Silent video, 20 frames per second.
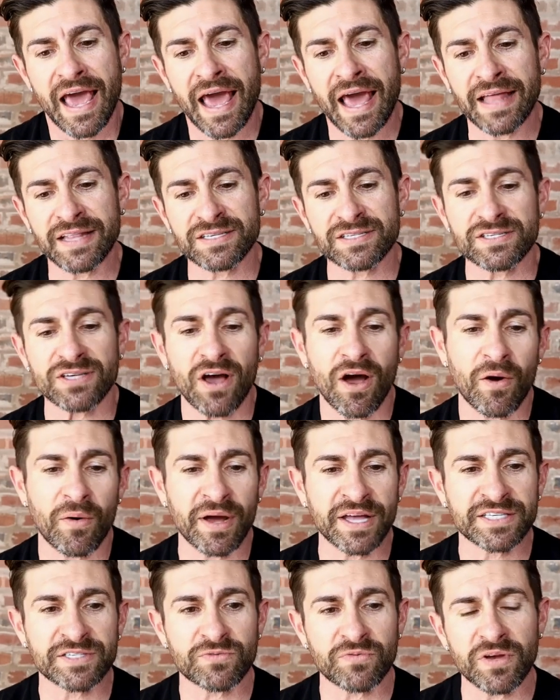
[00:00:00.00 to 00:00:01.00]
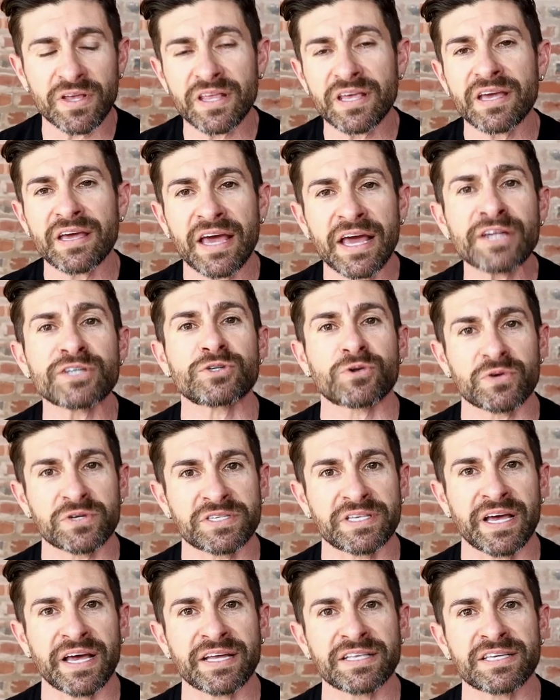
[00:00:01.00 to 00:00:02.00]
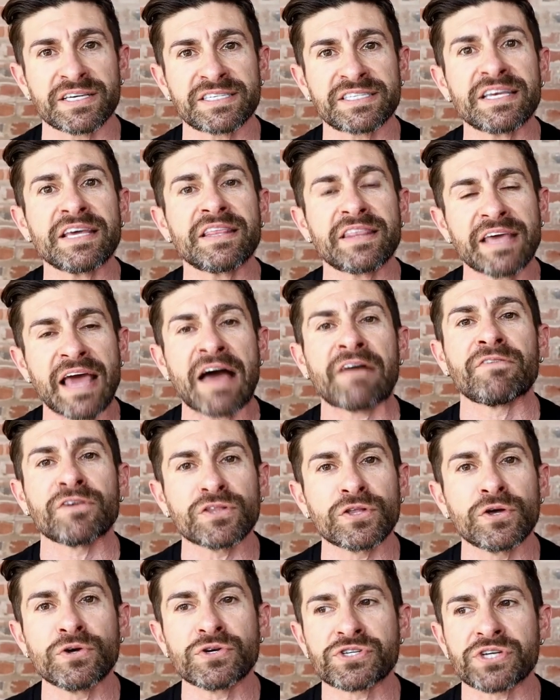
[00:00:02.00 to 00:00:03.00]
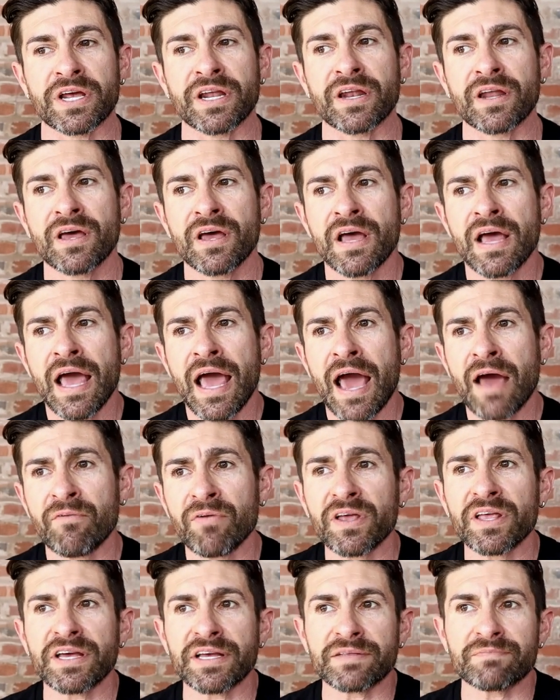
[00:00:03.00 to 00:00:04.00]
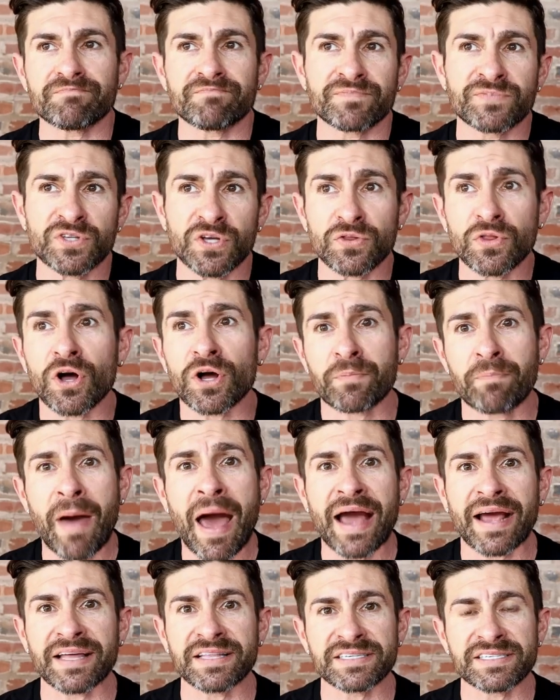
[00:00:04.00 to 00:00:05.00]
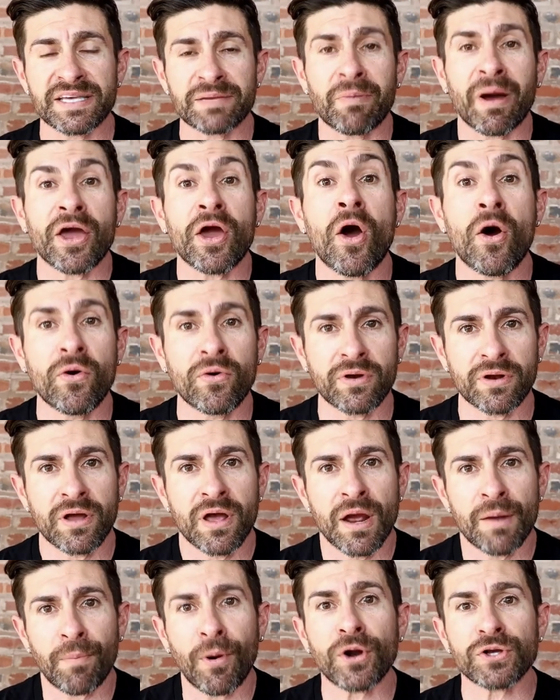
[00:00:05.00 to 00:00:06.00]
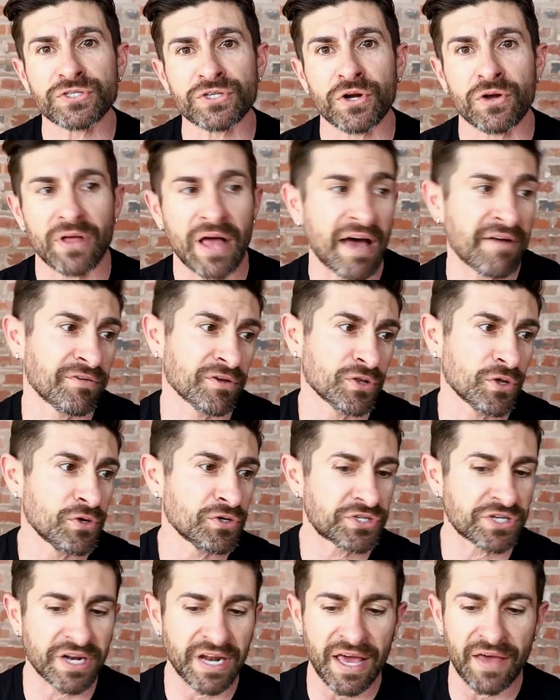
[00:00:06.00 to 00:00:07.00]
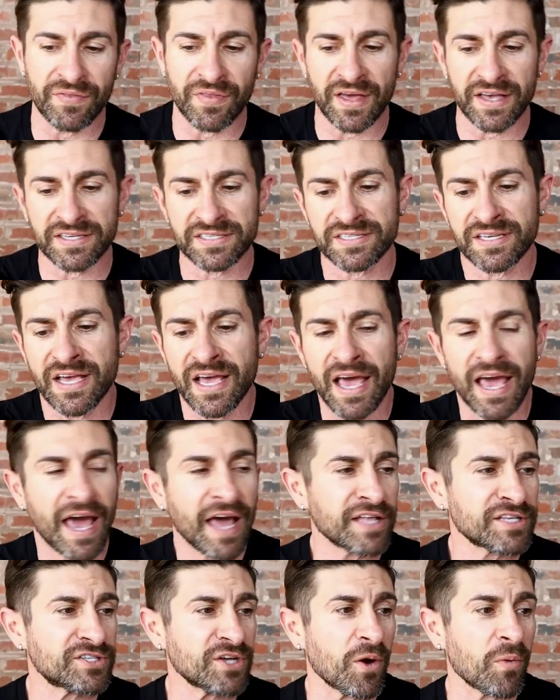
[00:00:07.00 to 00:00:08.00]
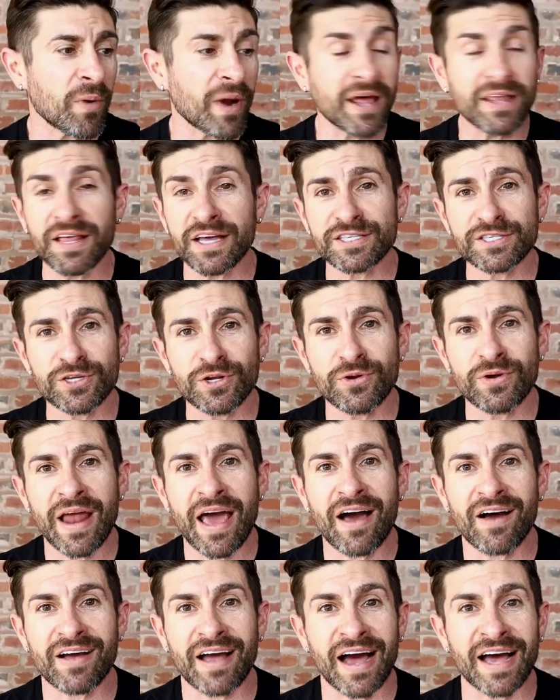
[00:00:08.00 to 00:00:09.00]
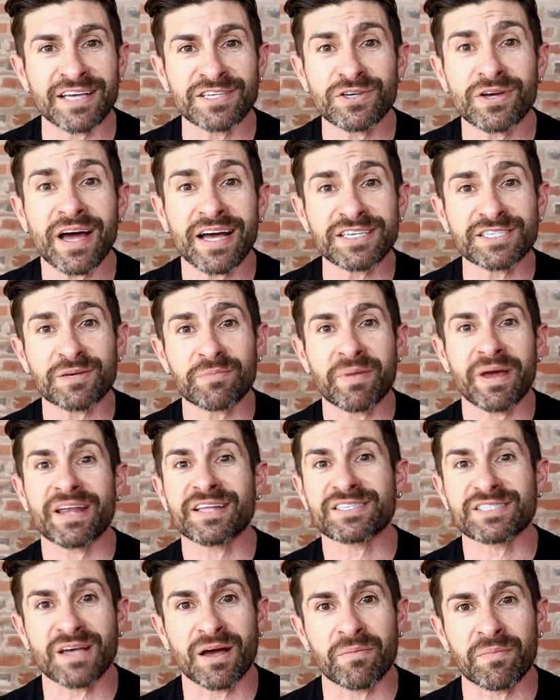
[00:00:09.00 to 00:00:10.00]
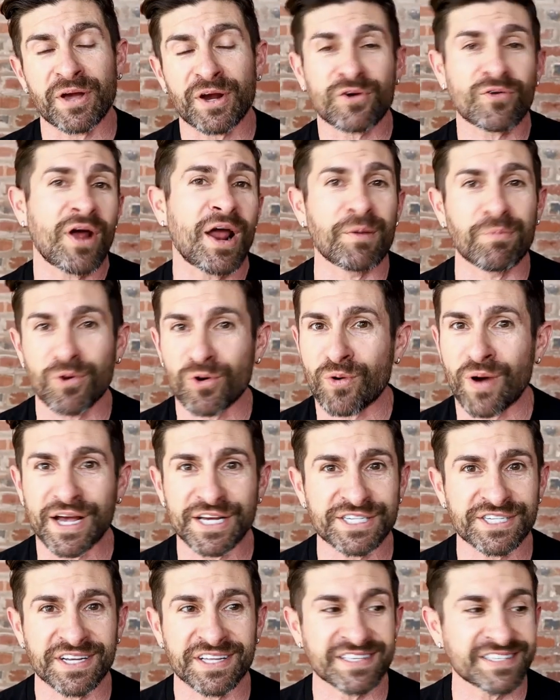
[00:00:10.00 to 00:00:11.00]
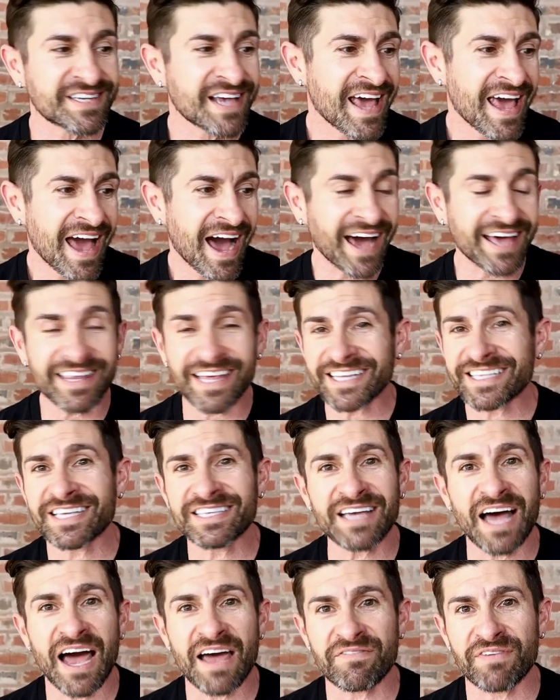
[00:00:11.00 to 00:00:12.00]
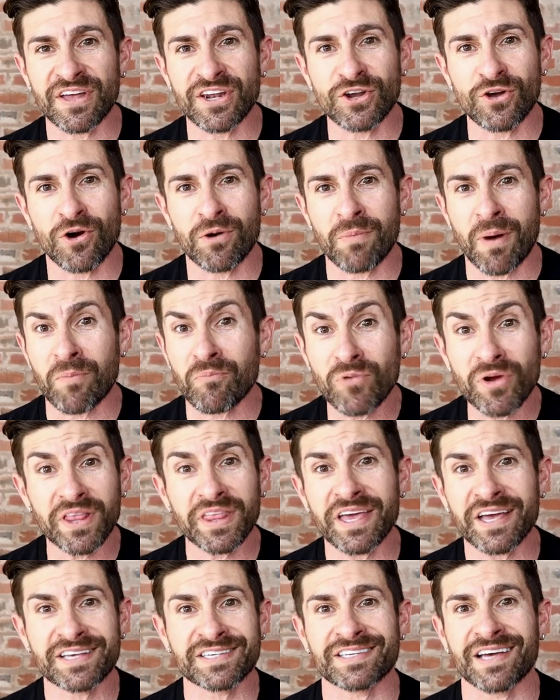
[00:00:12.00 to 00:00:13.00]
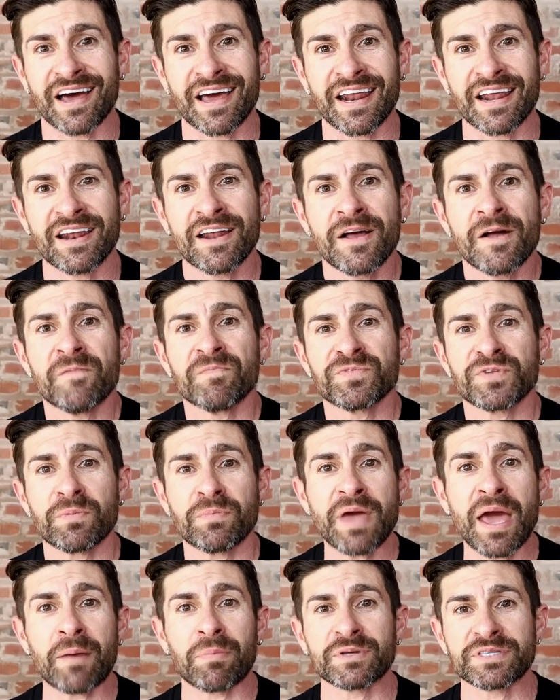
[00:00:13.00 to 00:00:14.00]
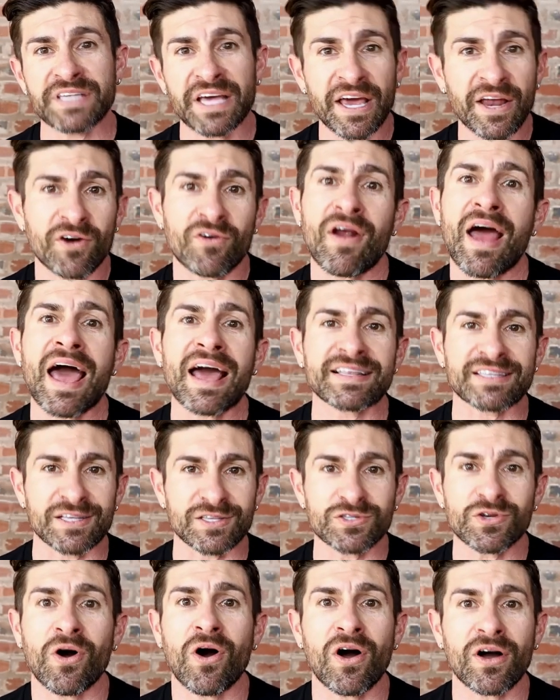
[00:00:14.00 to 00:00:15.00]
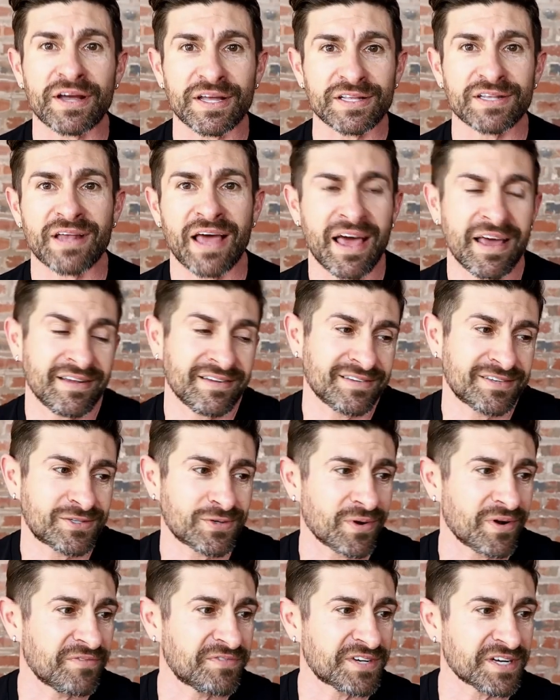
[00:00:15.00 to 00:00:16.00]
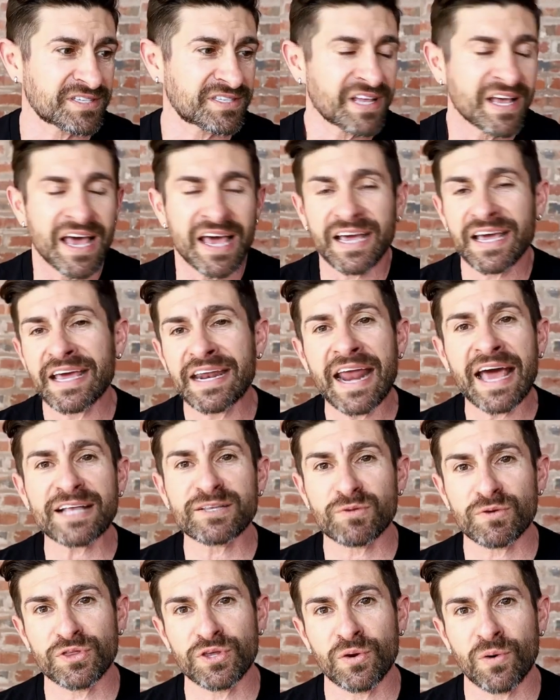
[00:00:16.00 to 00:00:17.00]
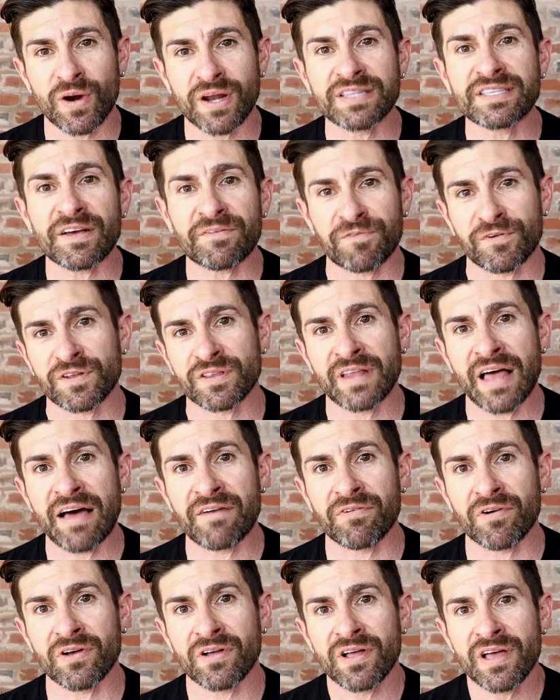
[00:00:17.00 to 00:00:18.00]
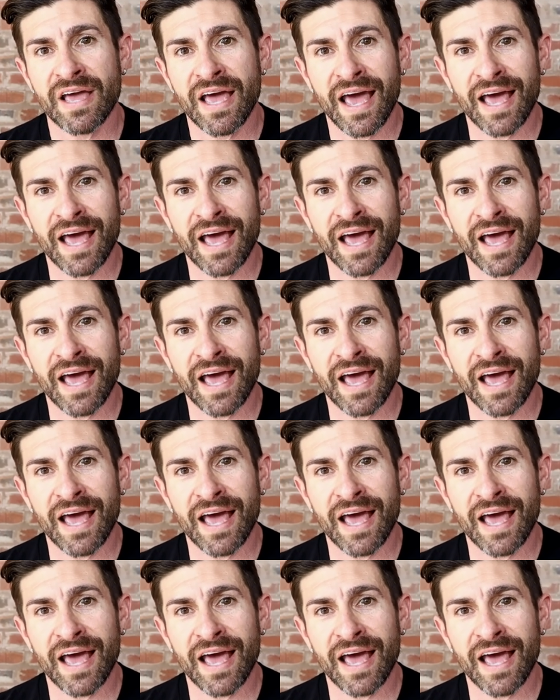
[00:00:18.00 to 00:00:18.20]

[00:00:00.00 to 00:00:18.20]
And so it's really interesting to see the evolution and really to look back and see my own personal evolution in this. And so what I'd like to do now, guys, you guys submitted some incredible questions. I'd like to dive into them. I'm really excited to be able to interact and talk and sort of just connect with you on a different level.